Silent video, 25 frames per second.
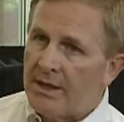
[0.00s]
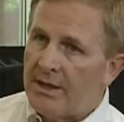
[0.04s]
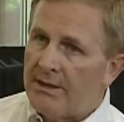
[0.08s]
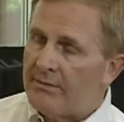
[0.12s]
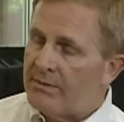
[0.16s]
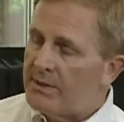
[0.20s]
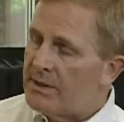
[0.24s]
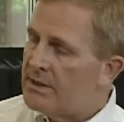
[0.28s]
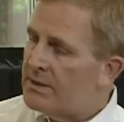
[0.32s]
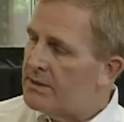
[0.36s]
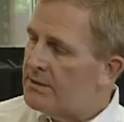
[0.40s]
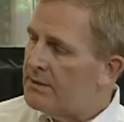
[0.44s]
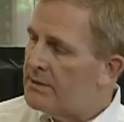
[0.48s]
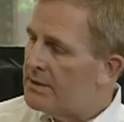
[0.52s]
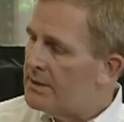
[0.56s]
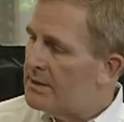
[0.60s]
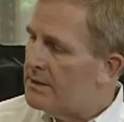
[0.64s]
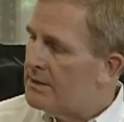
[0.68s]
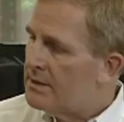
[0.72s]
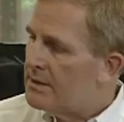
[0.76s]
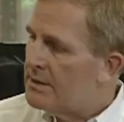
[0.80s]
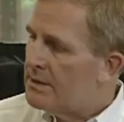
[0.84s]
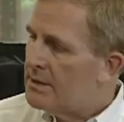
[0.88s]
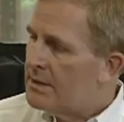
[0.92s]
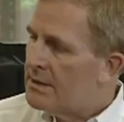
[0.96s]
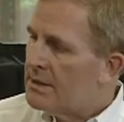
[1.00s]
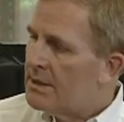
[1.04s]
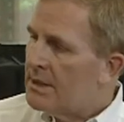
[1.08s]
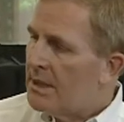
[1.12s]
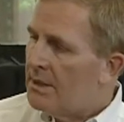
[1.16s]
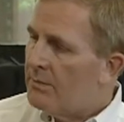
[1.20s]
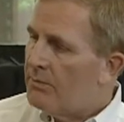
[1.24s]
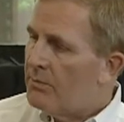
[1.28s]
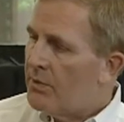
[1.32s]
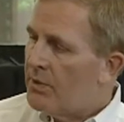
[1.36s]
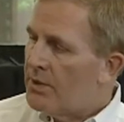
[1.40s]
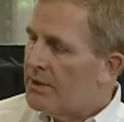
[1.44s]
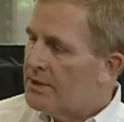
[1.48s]
heavy duty.
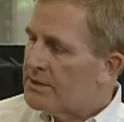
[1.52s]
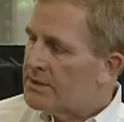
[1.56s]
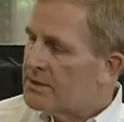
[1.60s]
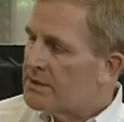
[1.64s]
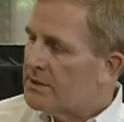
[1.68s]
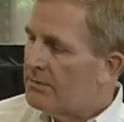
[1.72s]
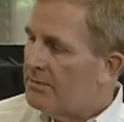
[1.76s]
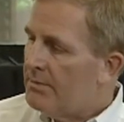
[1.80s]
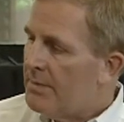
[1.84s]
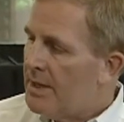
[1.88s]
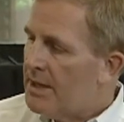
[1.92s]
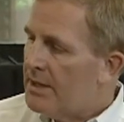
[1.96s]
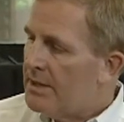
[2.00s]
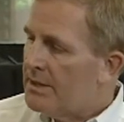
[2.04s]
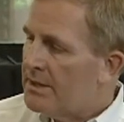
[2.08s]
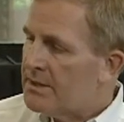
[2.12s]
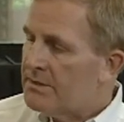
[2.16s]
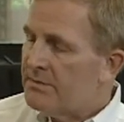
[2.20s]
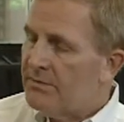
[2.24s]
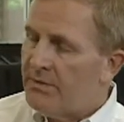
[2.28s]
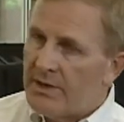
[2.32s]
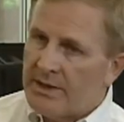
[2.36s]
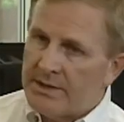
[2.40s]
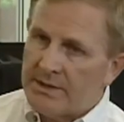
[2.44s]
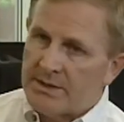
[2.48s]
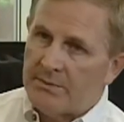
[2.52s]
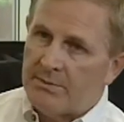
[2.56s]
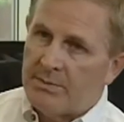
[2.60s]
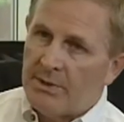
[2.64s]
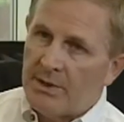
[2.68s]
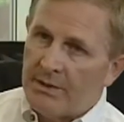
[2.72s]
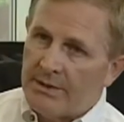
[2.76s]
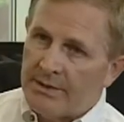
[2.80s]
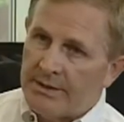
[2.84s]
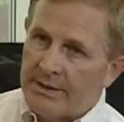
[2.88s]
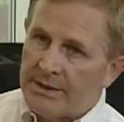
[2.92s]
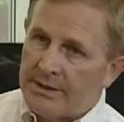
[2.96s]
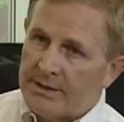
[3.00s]
It brings tremendous
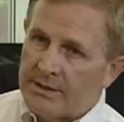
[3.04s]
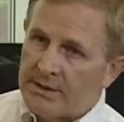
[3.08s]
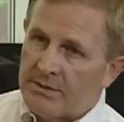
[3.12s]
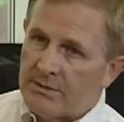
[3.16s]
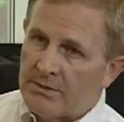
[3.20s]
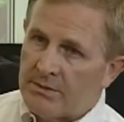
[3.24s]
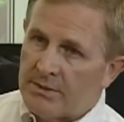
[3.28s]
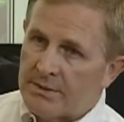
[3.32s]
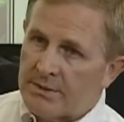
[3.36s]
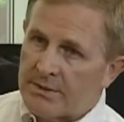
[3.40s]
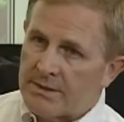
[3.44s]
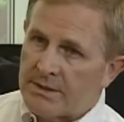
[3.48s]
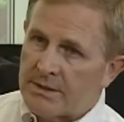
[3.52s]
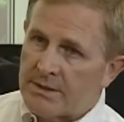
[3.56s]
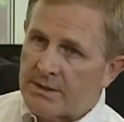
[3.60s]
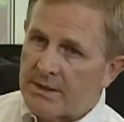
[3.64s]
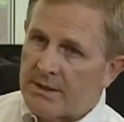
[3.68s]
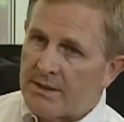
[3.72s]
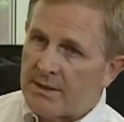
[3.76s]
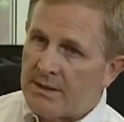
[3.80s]
flexibility to us.